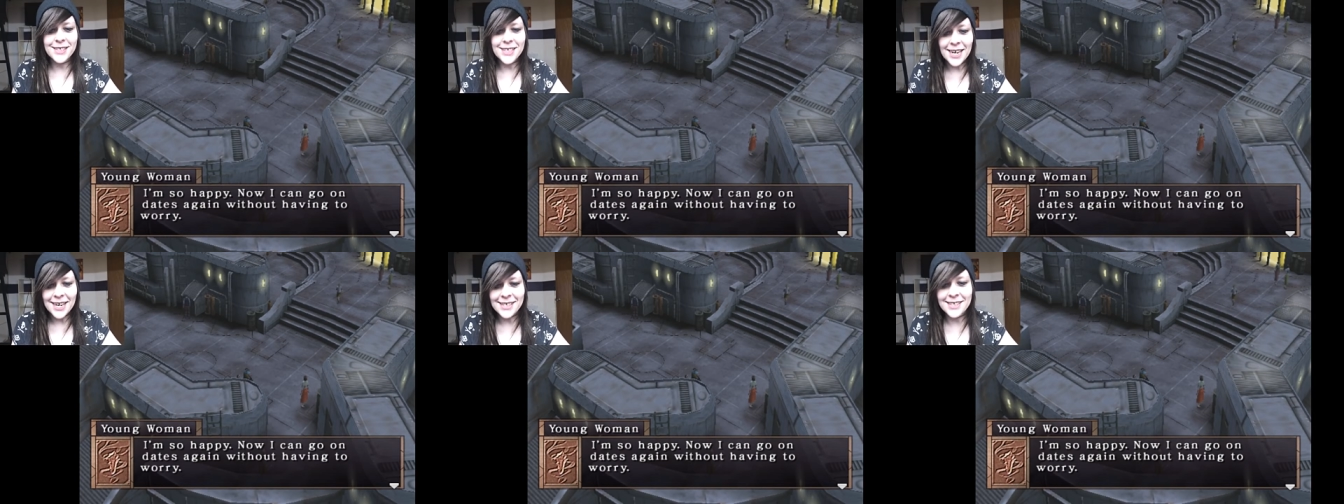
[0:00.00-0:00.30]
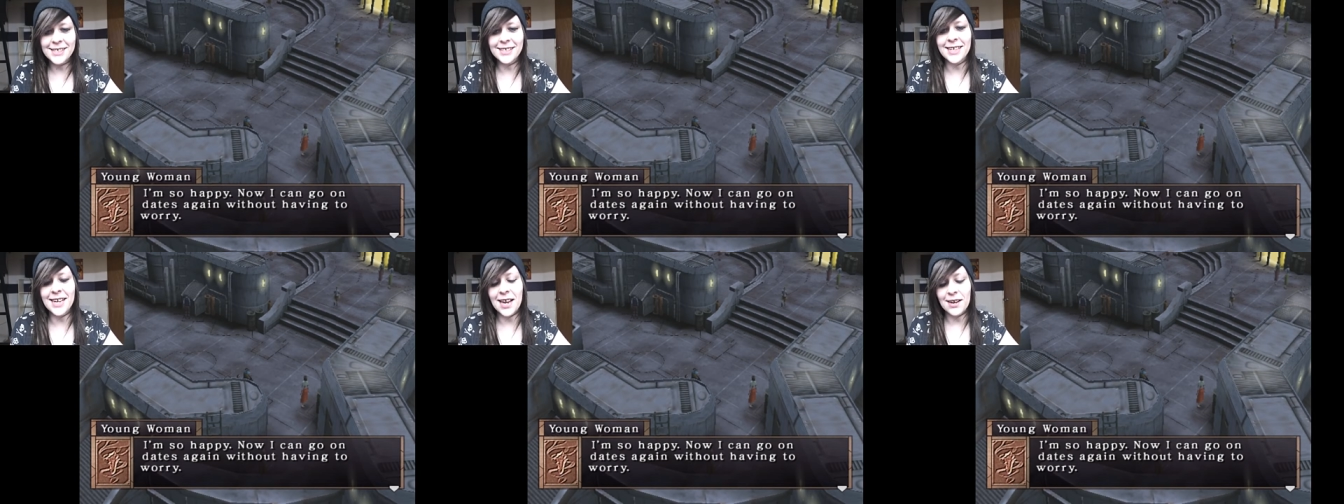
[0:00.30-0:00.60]

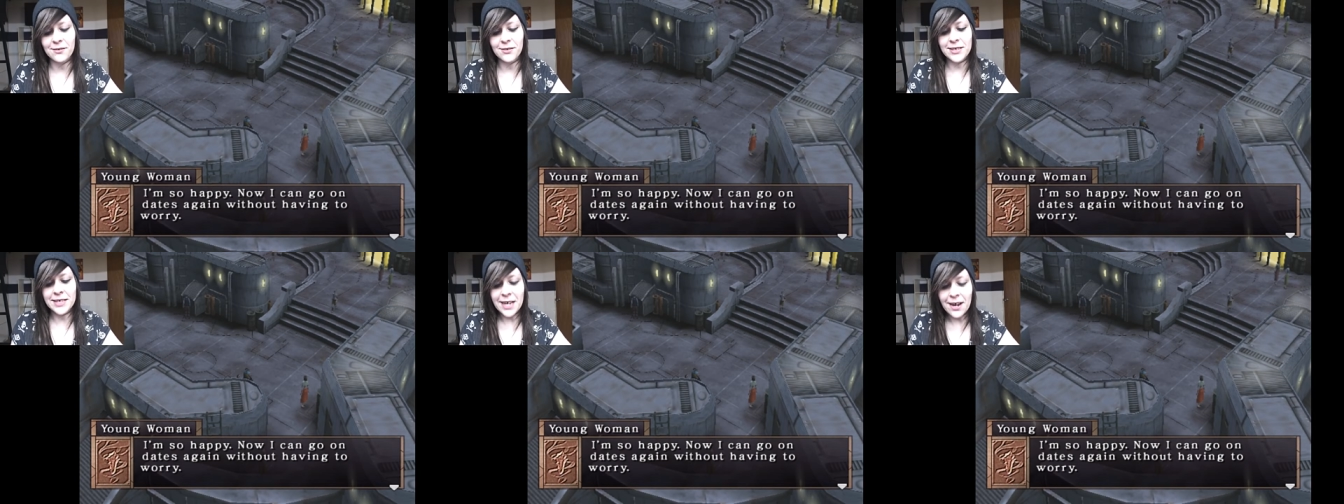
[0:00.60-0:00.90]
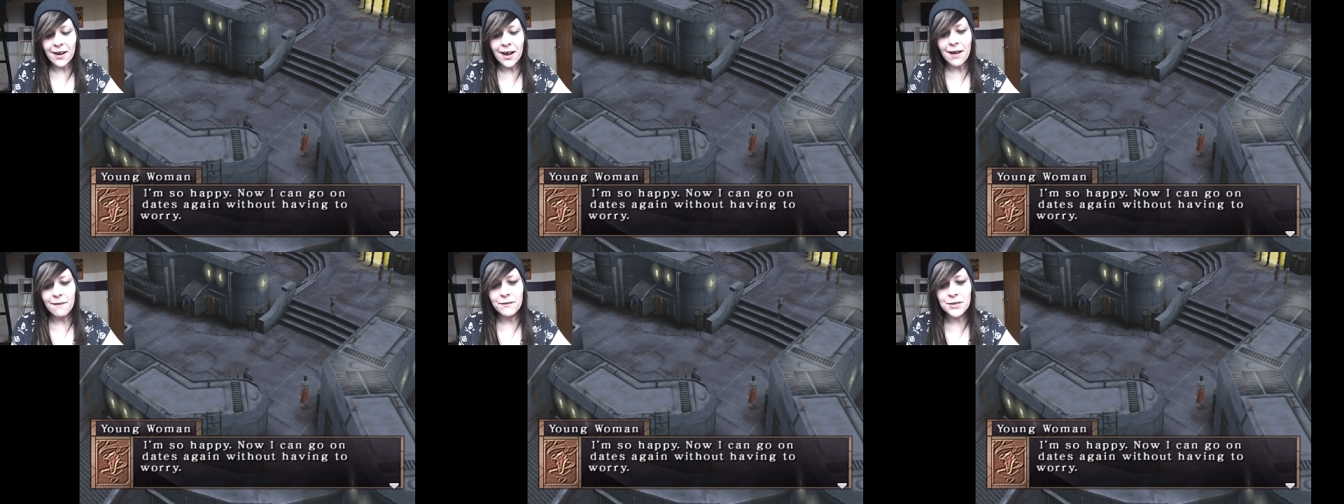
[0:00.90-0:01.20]
dates again
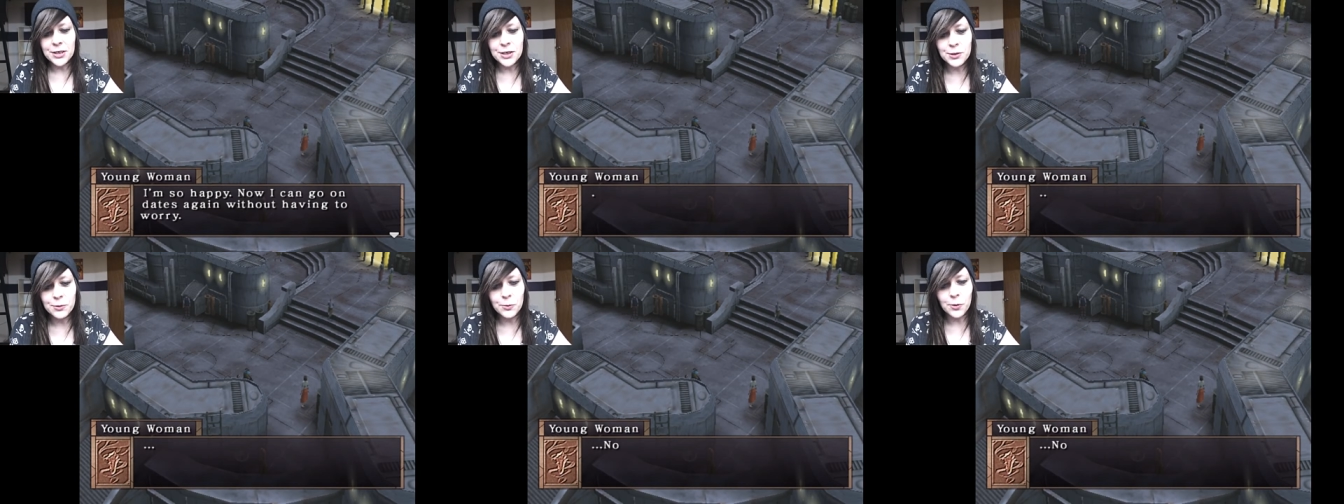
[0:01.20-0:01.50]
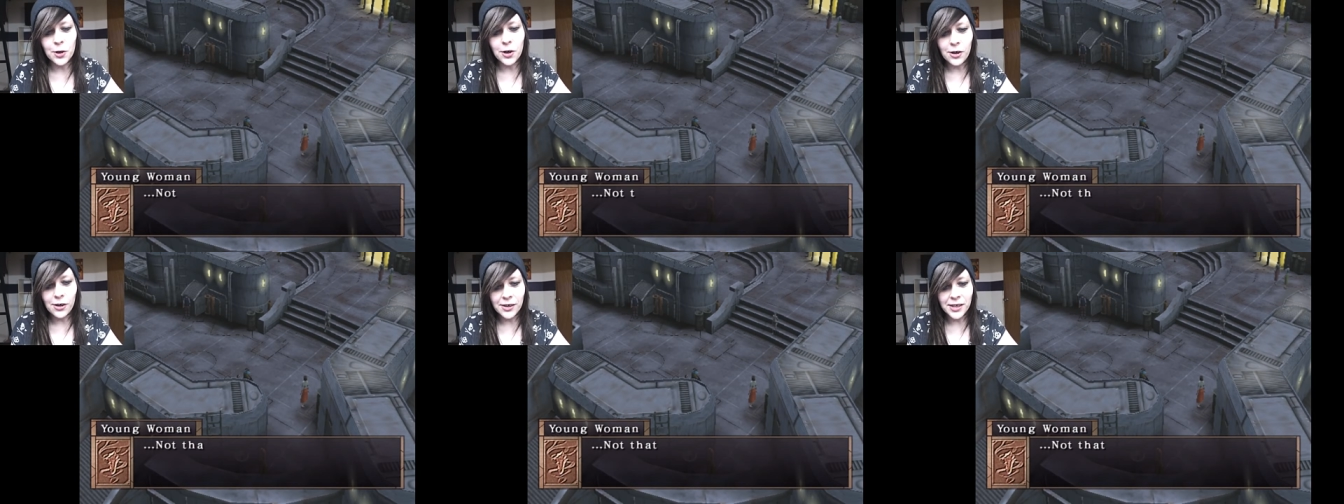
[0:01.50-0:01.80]
without having to
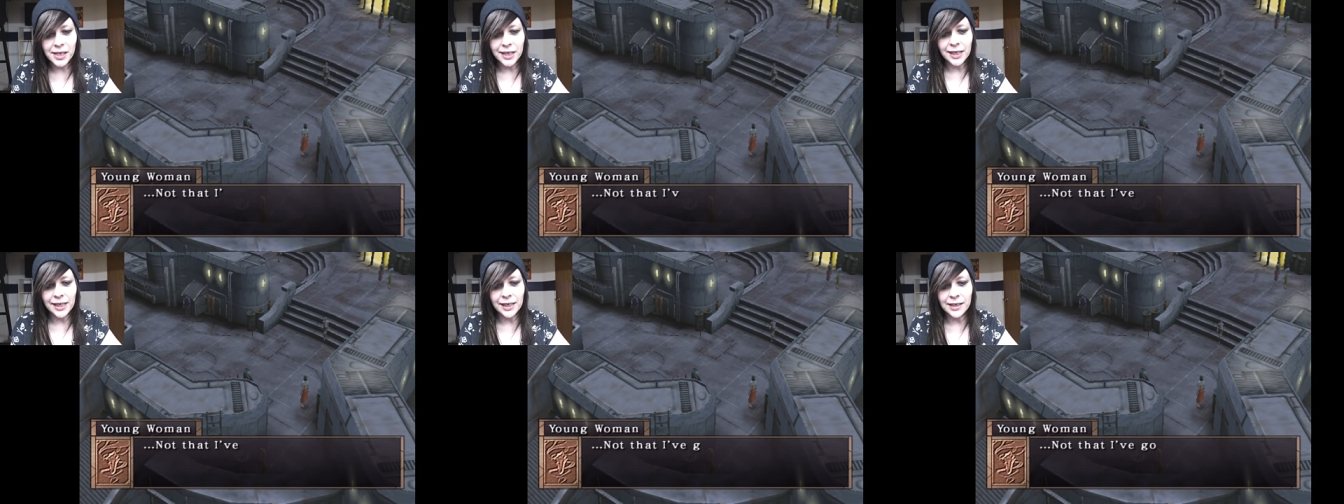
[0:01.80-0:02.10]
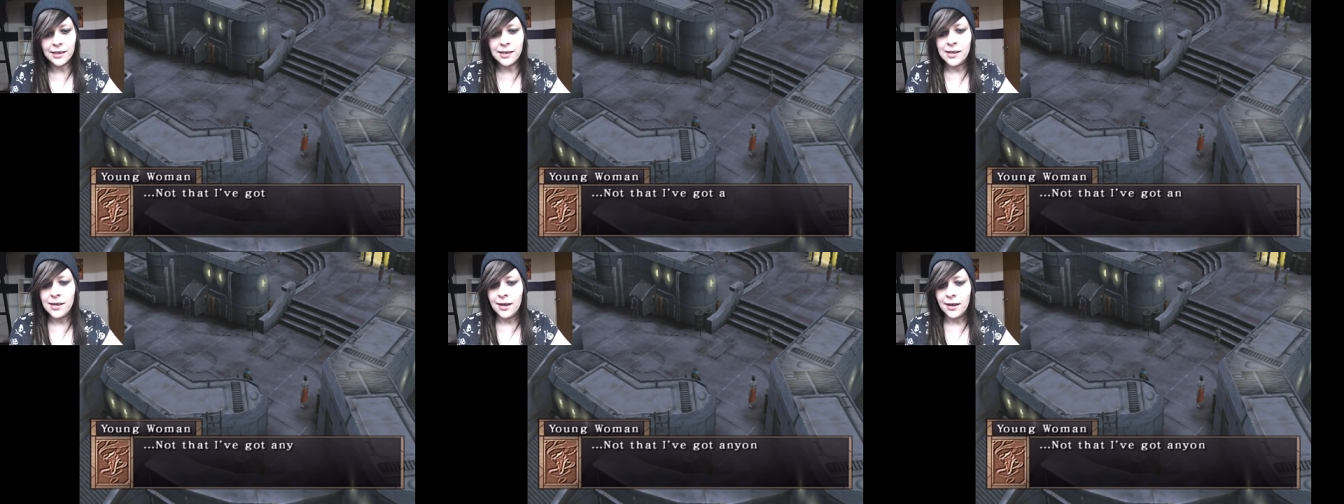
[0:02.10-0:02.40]
worry.